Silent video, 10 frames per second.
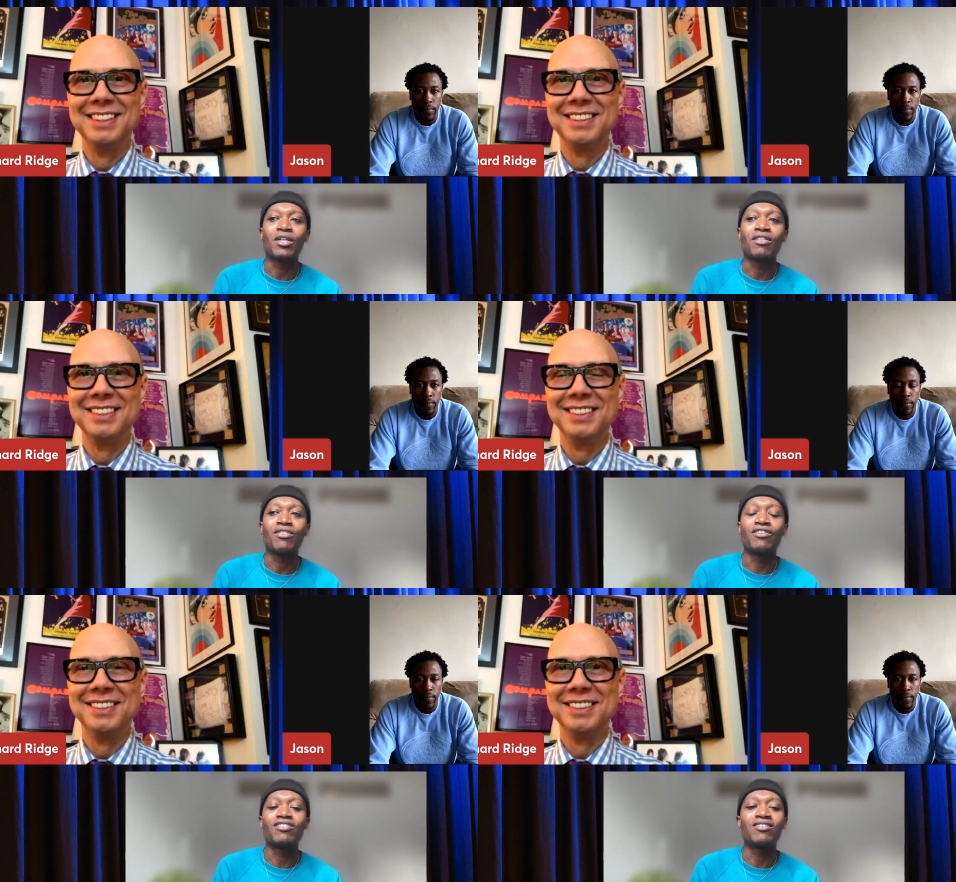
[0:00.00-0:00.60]

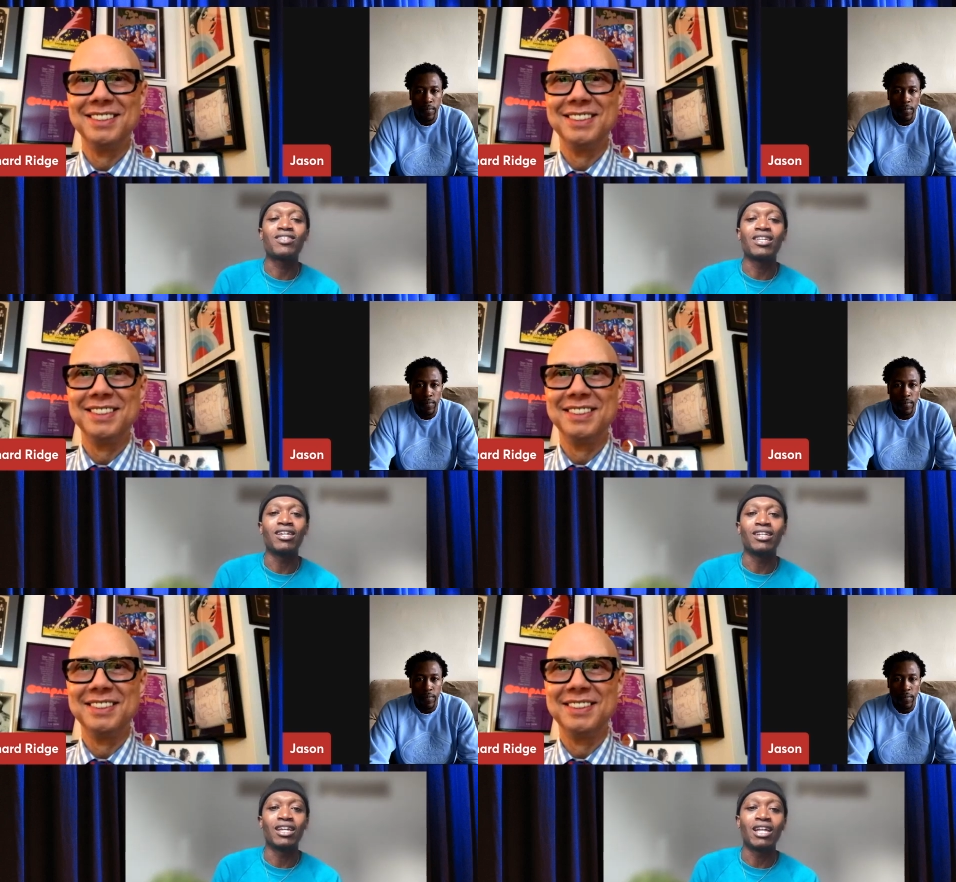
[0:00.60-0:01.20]
Speaker 1: there's a
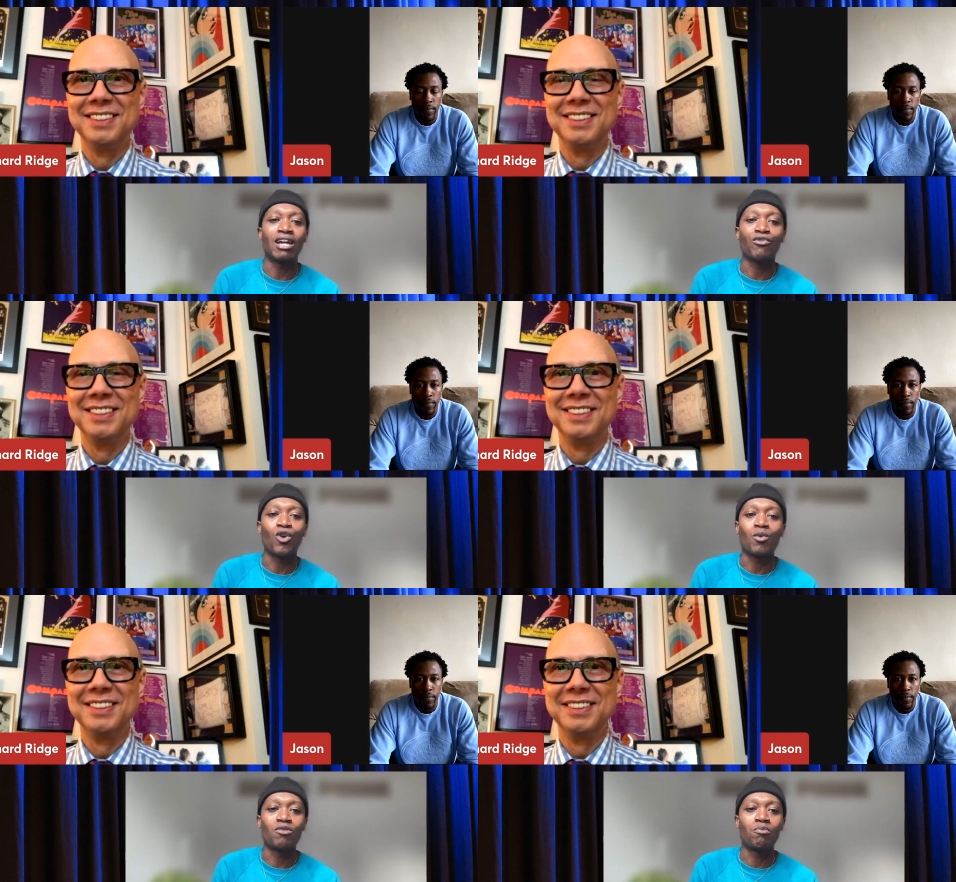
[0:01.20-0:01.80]
scene in Act
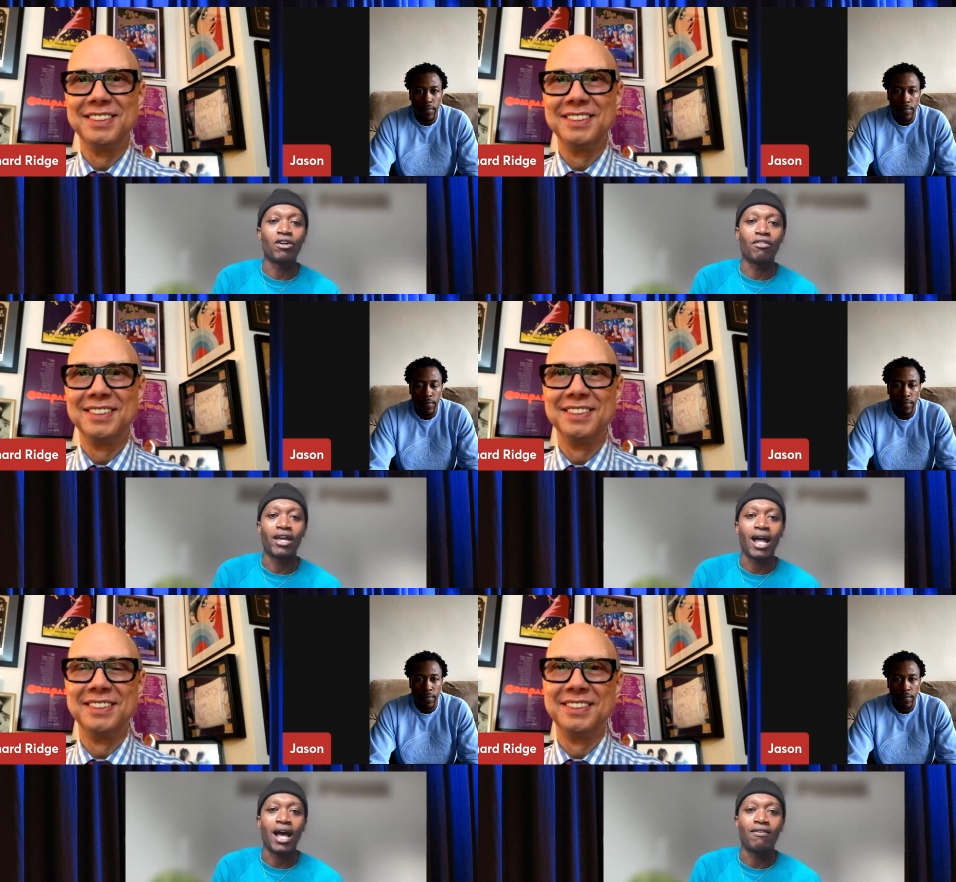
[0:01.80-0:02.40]
Four with Bill that
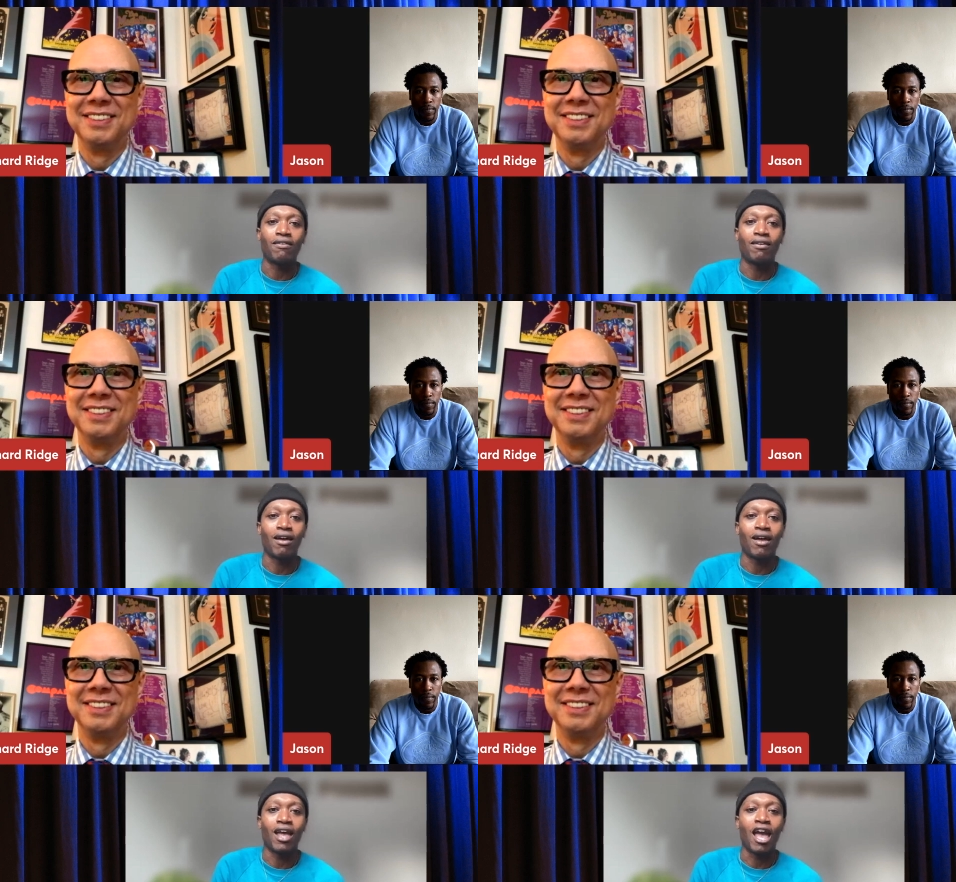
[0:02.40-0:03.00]
I
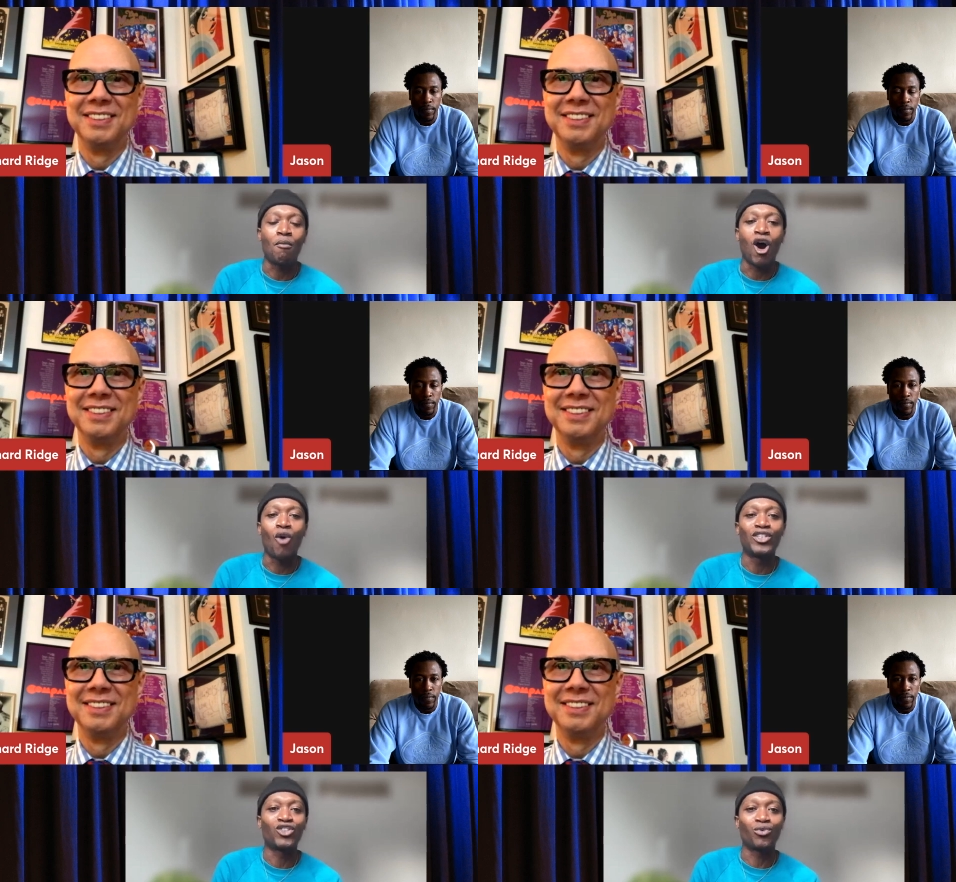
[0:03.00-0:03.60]
am
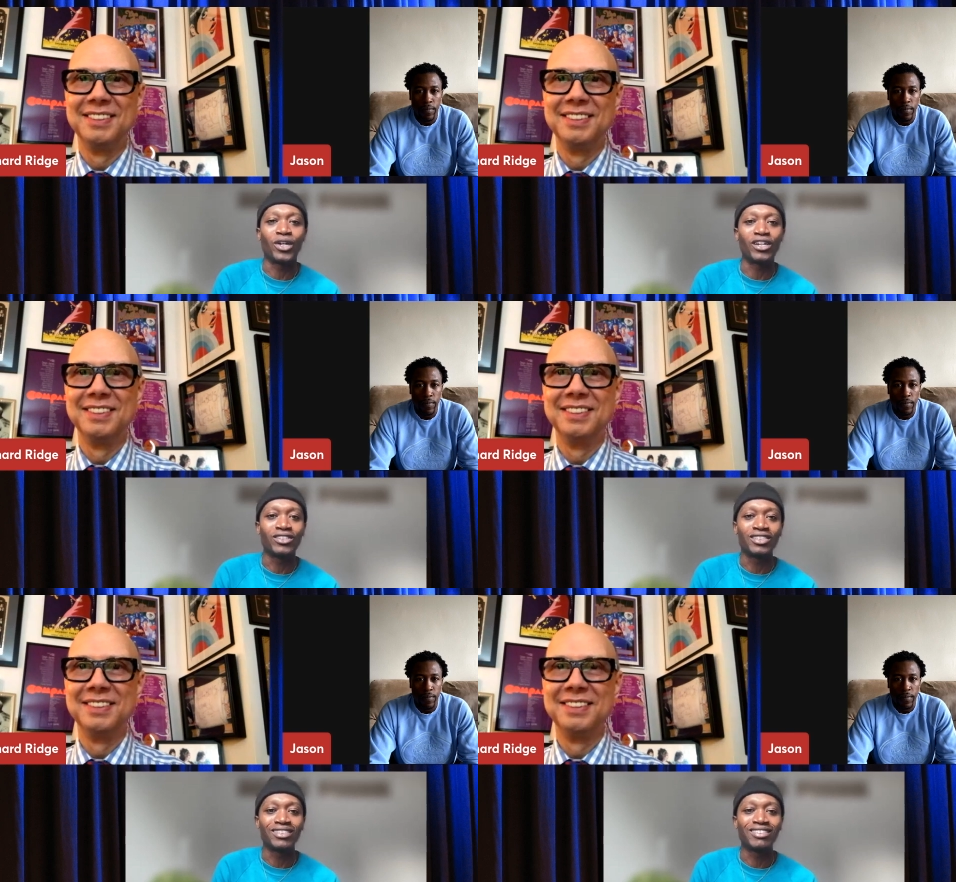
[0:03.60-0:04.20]
always
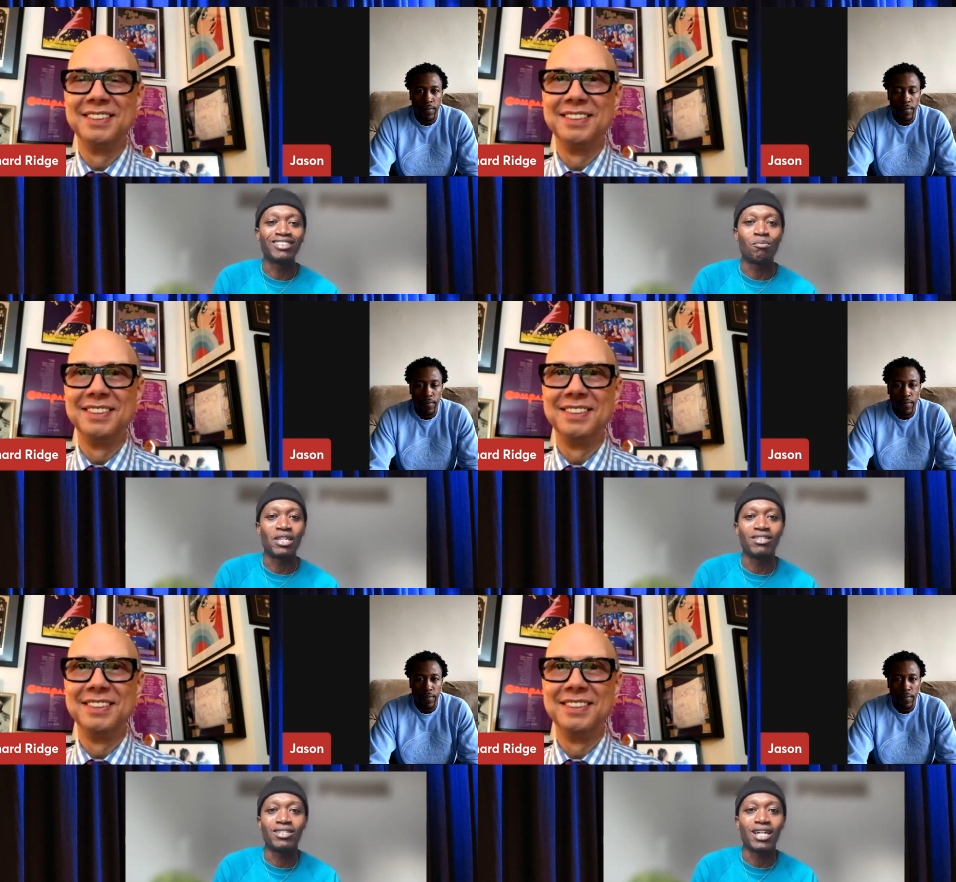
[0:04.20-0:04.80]
thrilled to be
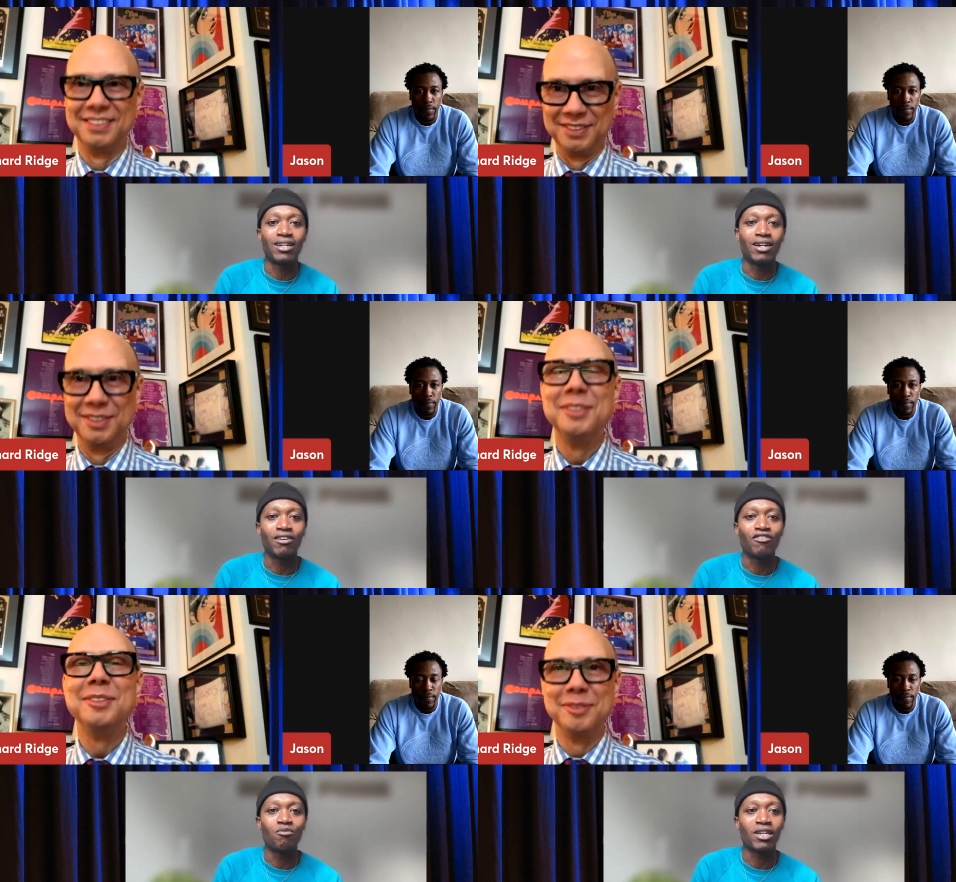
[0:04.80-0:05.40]
inside
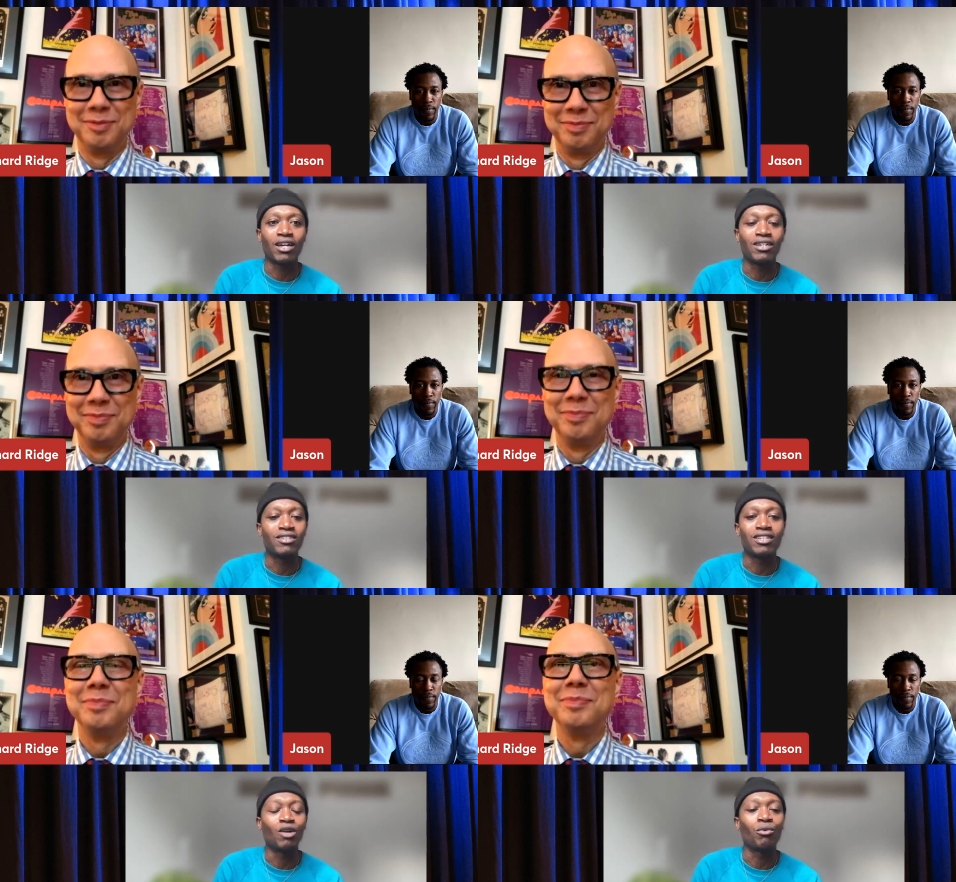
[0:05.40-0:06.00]
of
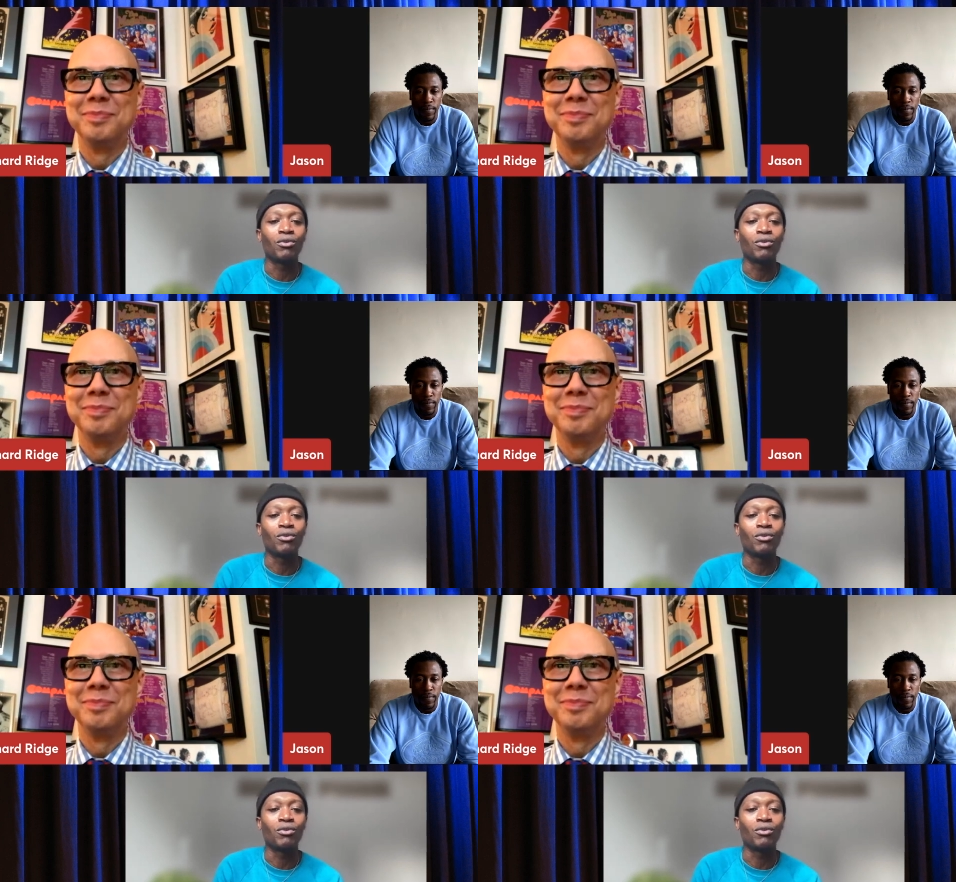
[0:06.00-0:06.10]
because it